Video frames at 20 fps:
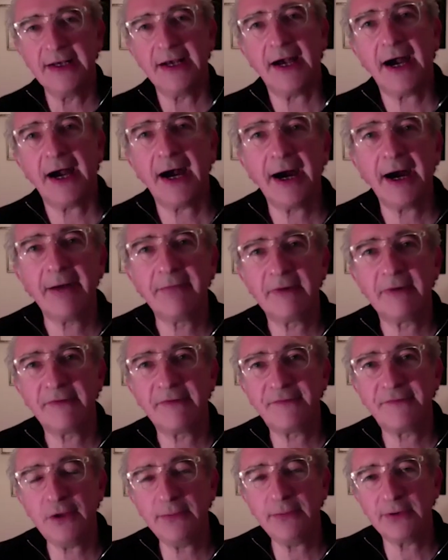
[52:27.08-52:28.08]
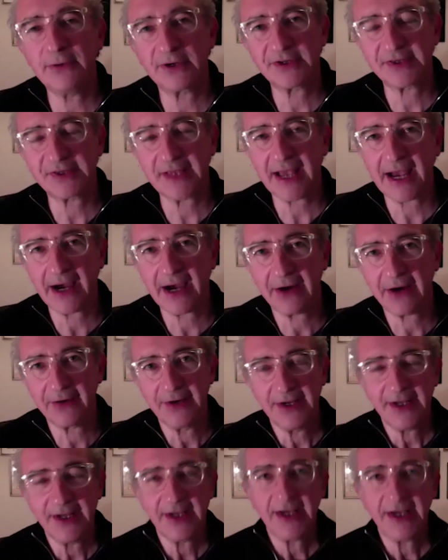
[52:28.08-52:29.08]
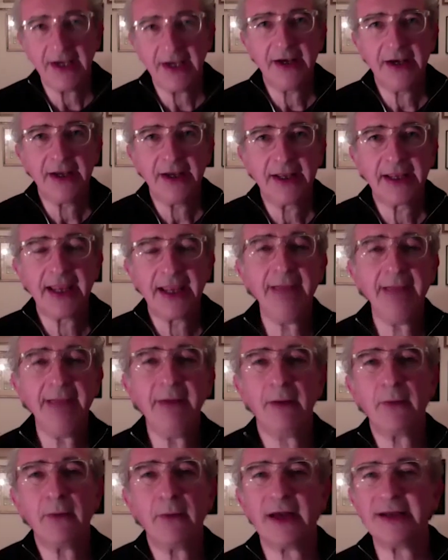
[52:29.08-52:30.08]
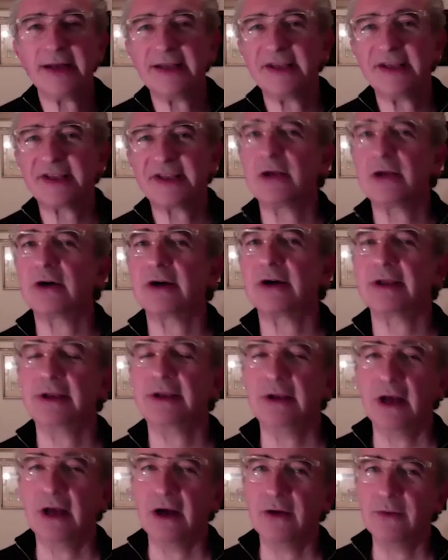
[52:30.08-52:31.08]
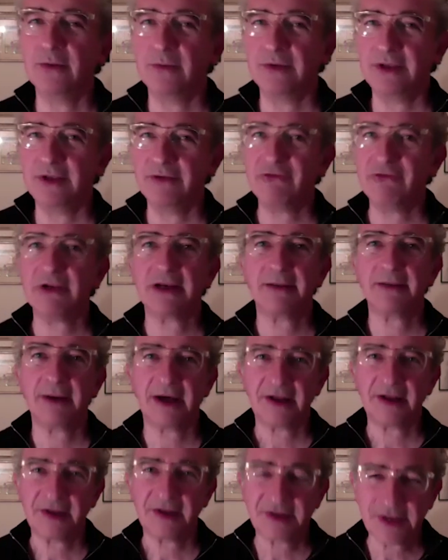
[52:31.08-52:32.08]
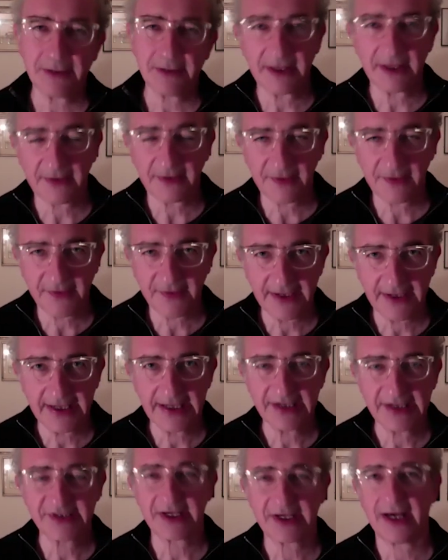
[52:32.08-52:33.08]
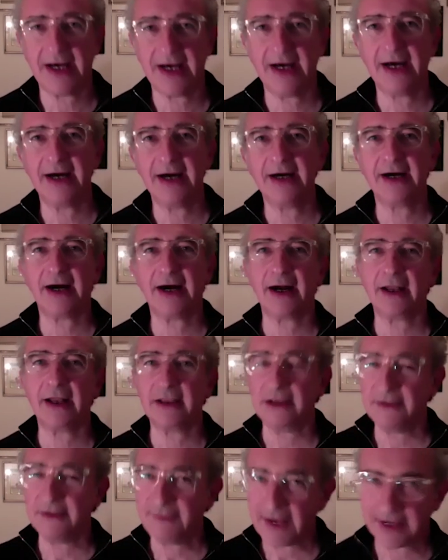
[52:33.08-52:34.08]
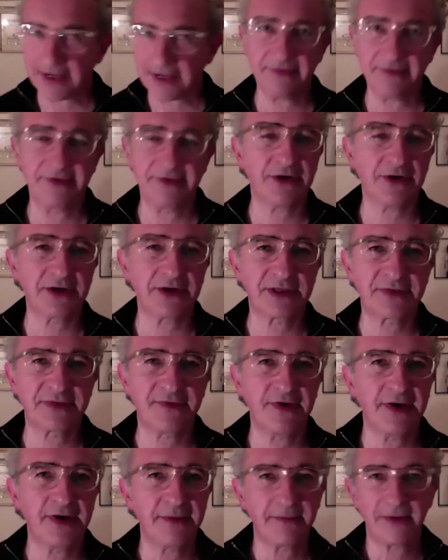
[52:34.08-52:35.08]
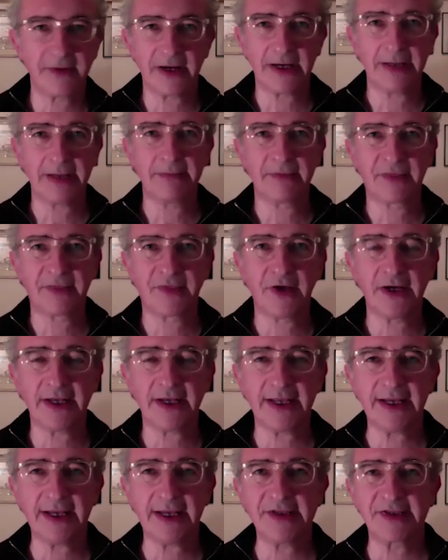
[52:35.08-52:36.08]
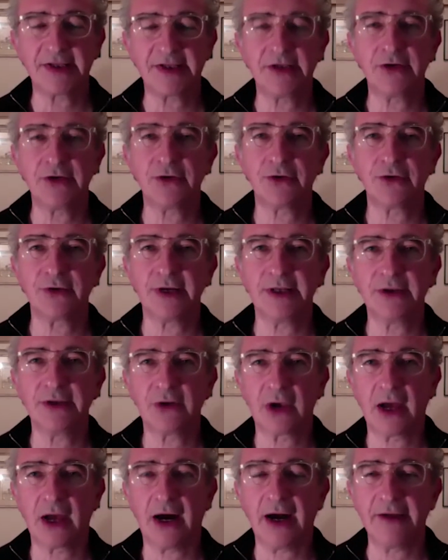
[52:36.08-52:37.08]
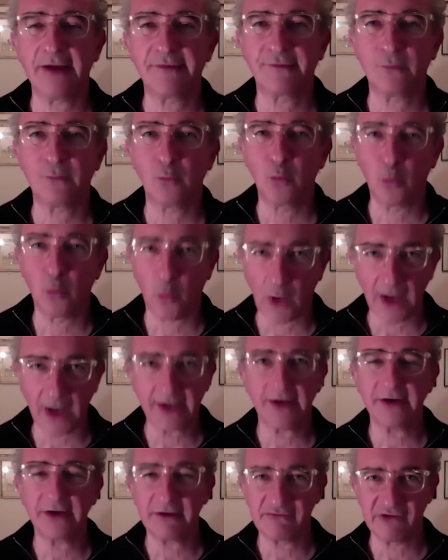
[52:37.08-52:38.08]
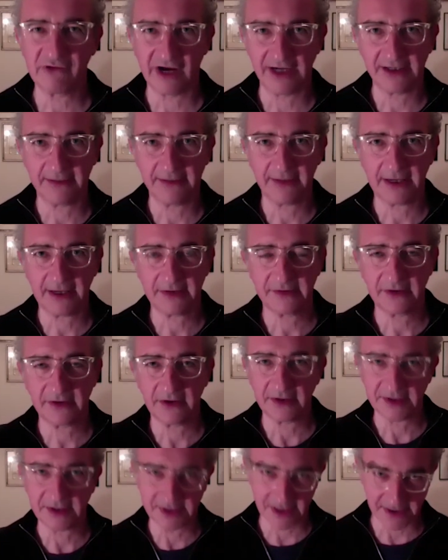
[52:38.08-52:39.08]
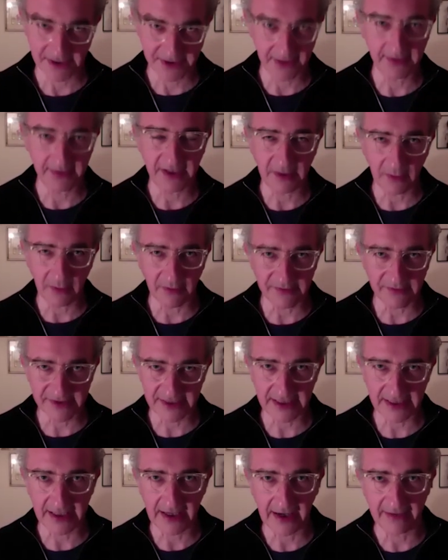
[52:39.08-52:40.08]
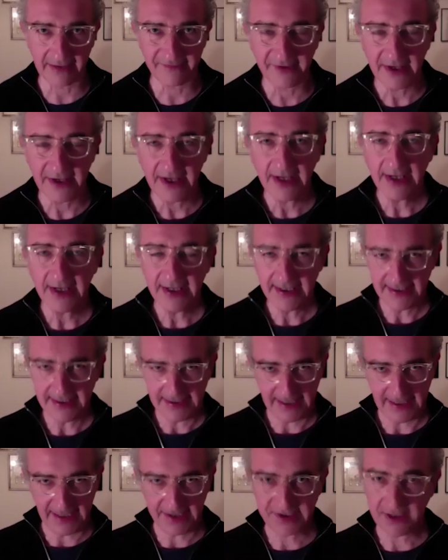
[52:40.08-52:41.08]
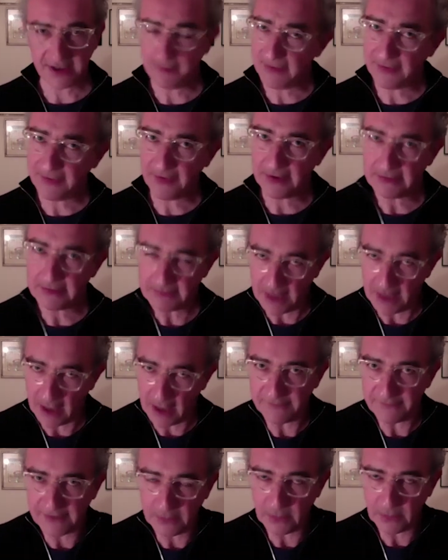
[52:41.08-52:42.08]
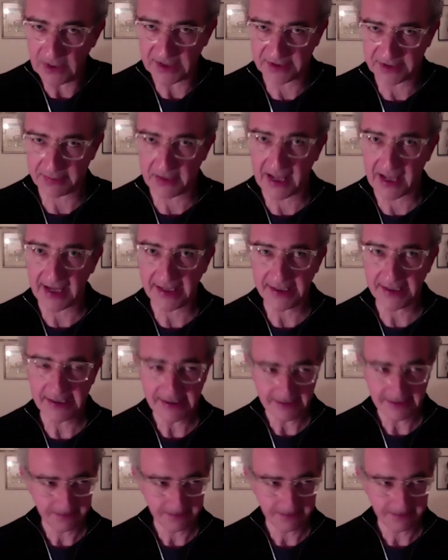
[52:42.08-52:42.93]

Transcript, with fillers: um, a few books now, came up with the idea. Said, look, you know, you've written about so many other things. Uh, you've had dogs for um, thirty years in your in your life. Why don't you write about dogs? Something you obviously love, and something that hopefully will explain